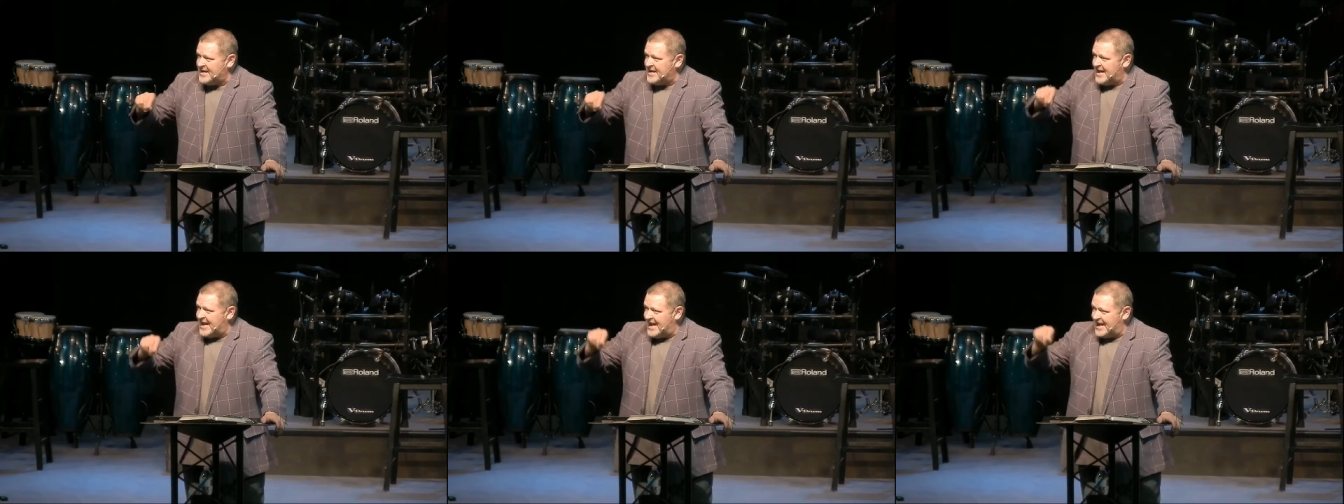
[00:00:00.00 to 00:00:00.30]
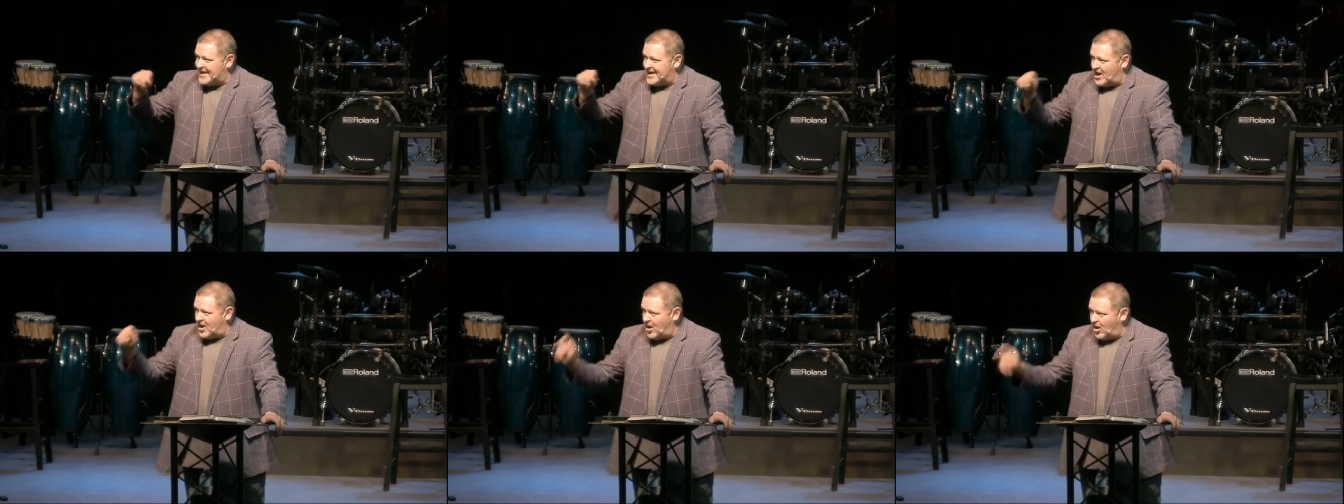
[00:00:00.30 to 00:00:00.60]
and
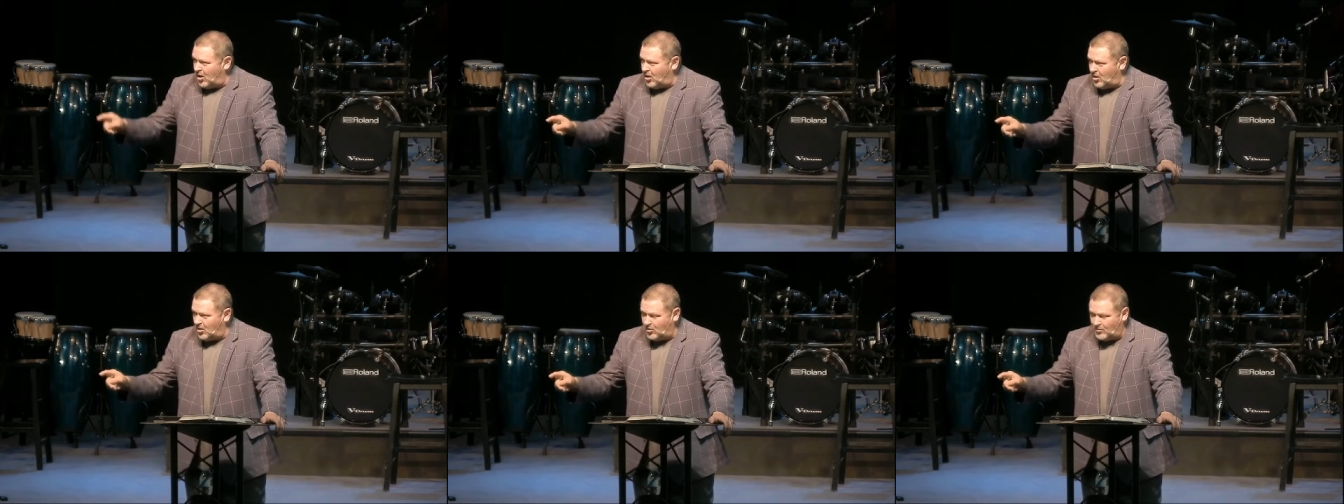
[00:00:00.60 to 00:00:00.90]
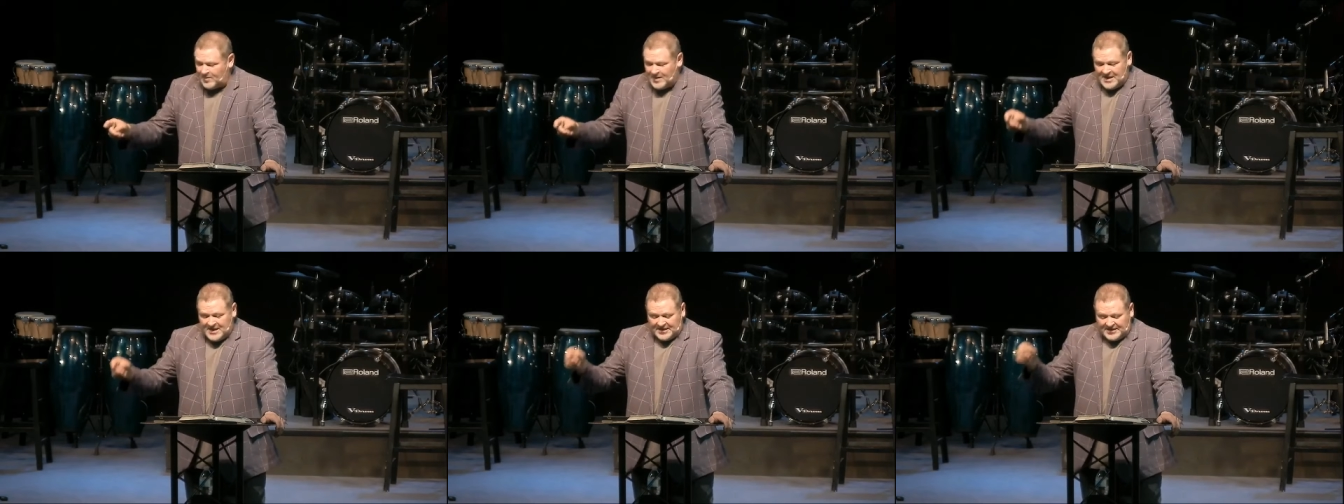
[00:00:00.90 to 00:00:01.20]
a hope
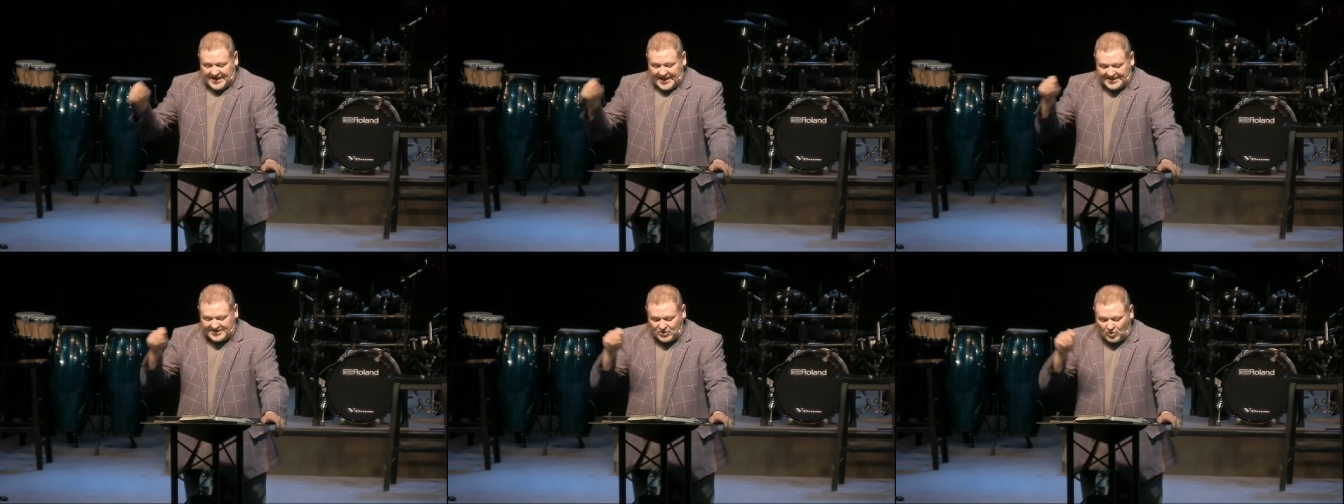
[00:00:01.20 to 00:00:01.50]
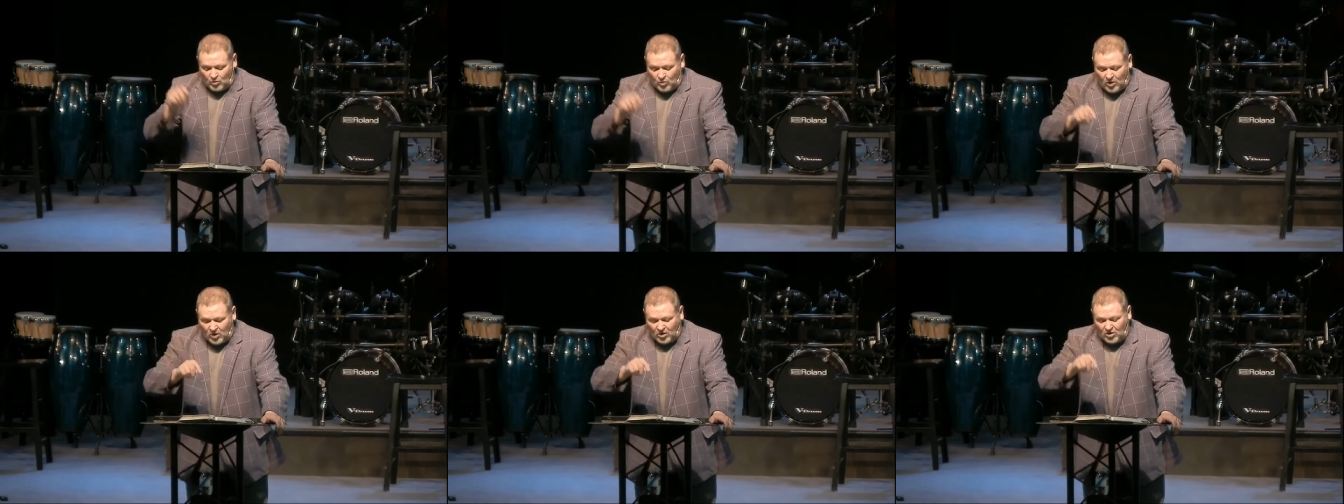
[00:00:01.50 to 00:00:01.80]
like the
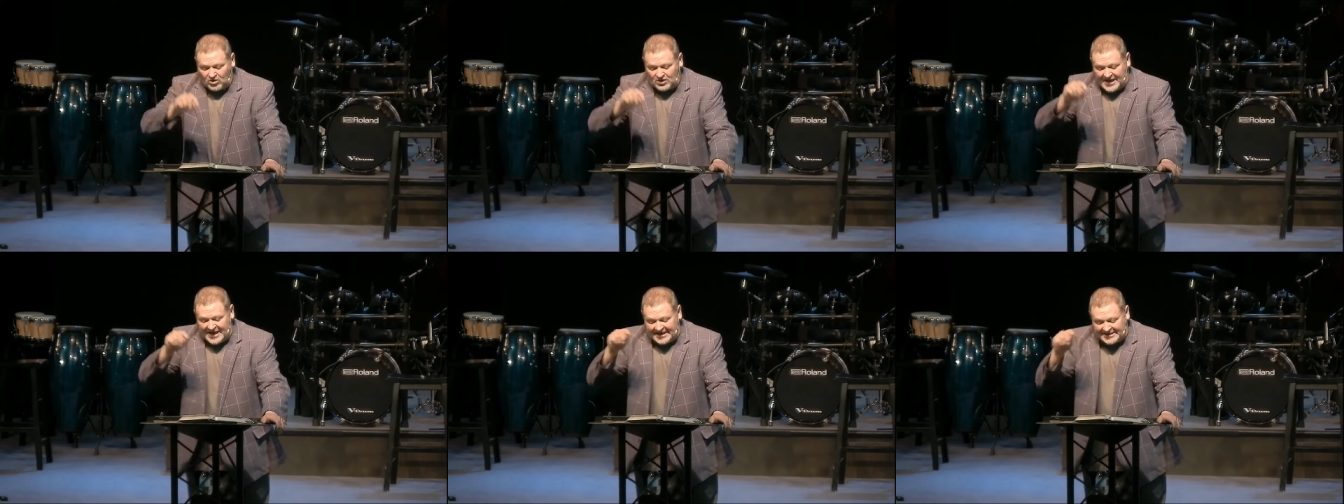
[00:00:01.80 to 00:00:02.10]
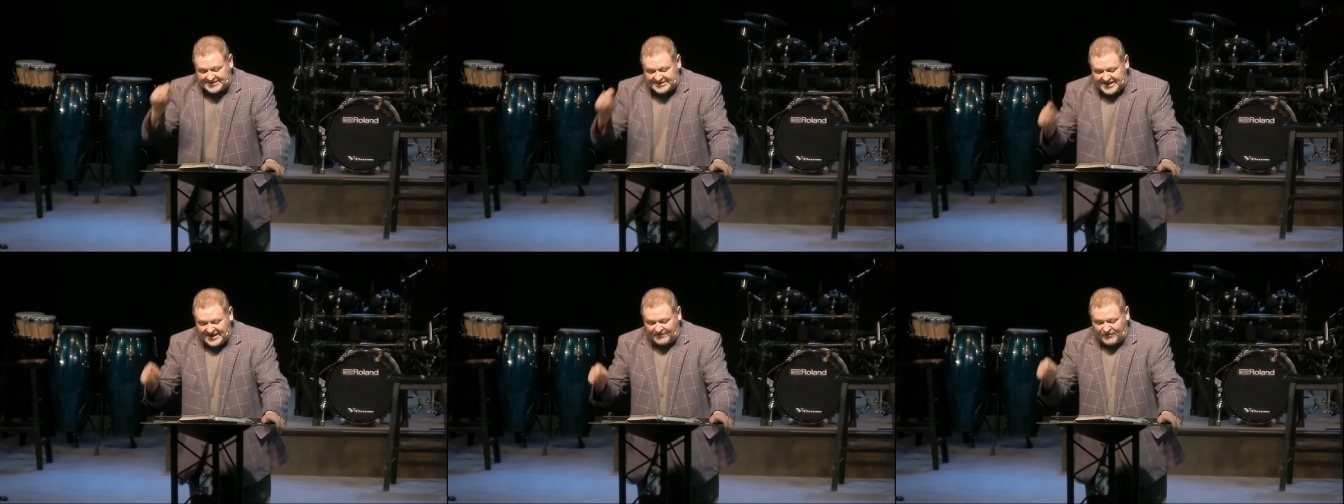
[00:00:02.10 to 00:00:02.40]
world has
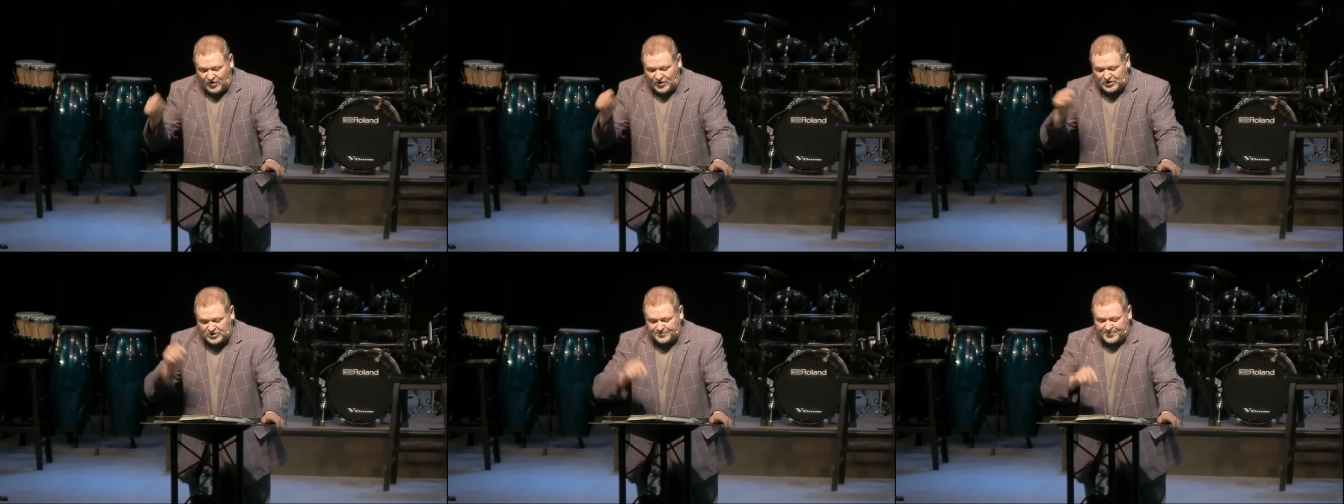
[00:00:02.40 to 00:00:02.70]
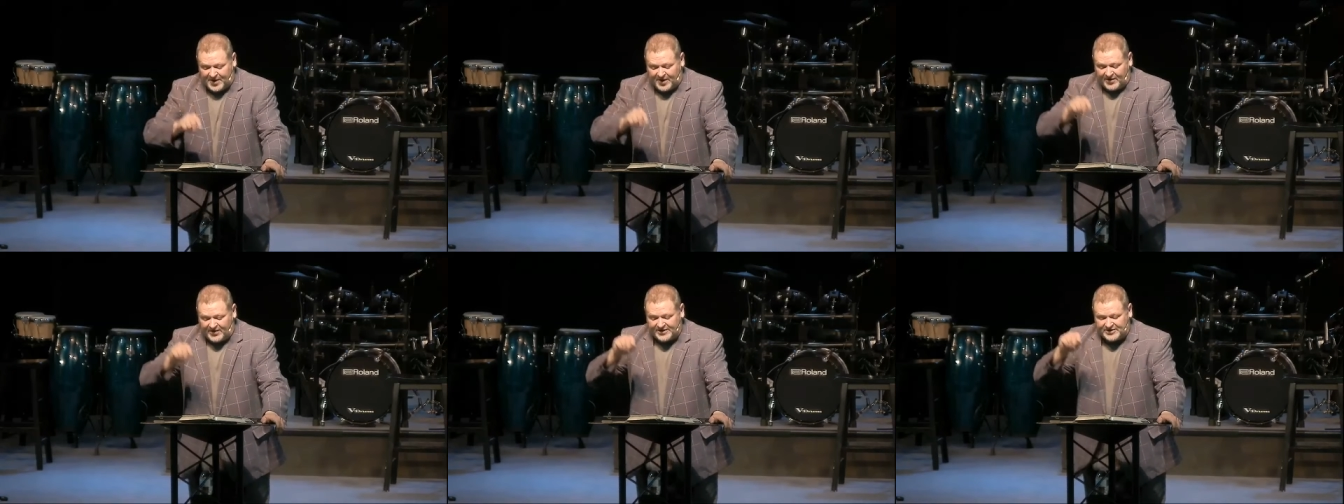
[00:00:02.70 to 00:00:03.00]
never
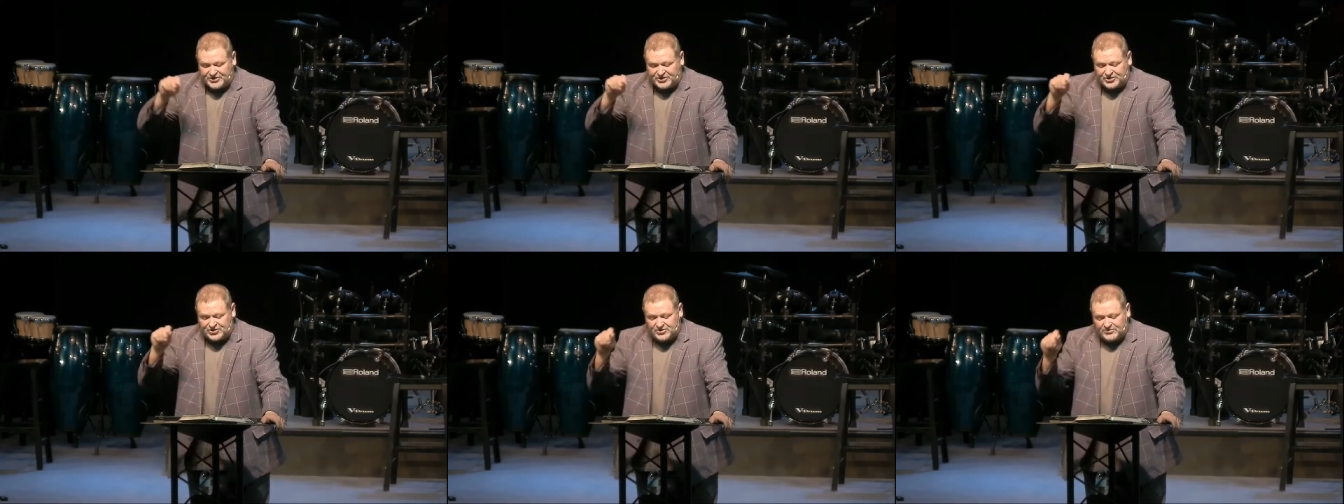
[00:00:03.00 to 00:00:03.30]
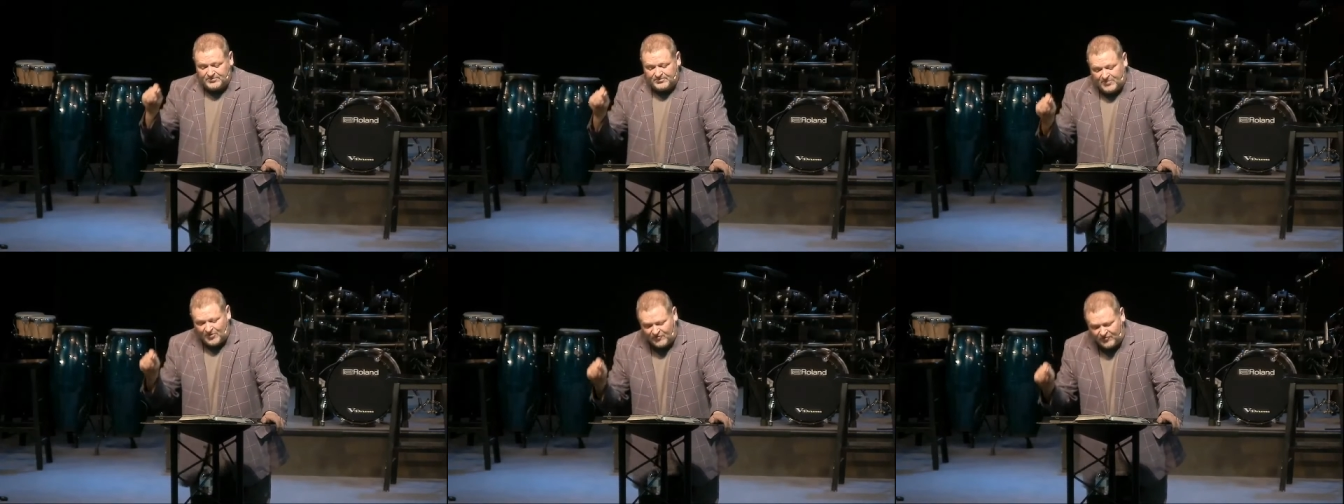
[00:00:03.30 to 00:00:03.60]
experienced
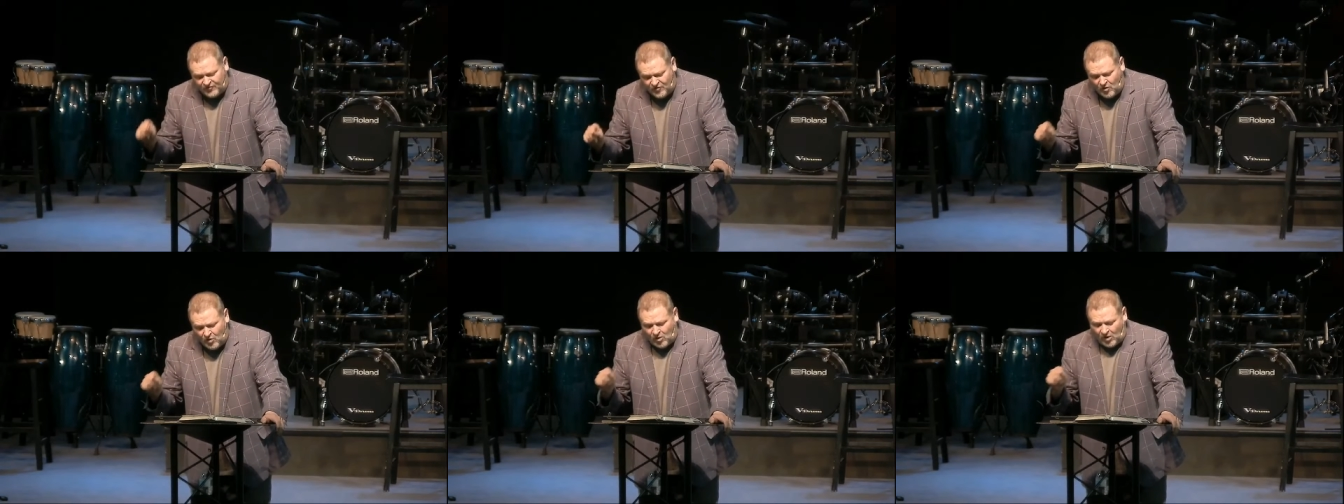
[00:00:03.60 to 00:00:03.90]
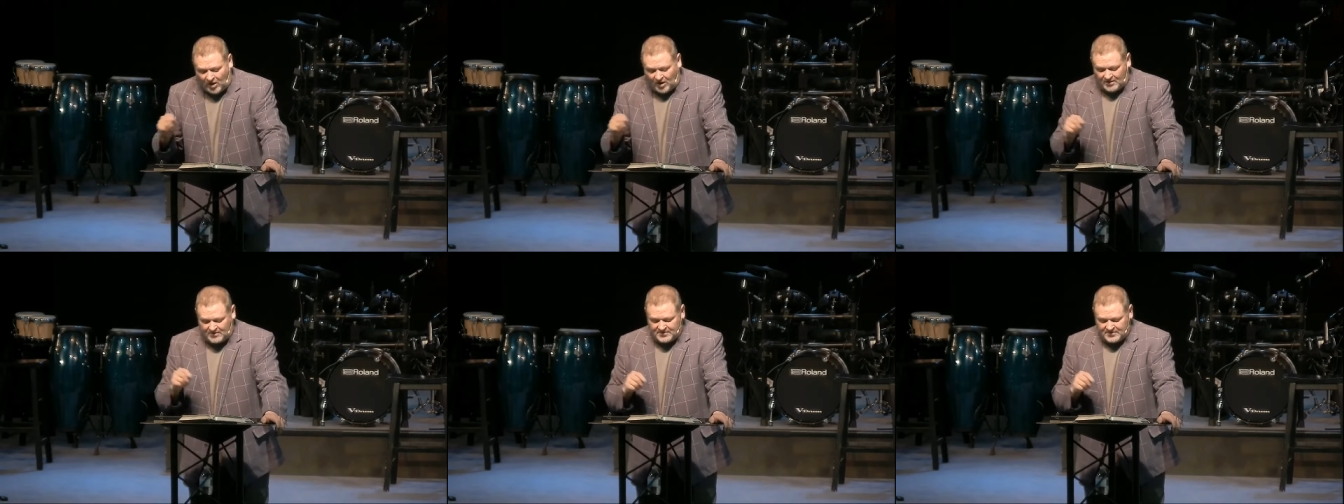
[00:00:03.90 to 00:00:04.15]
before.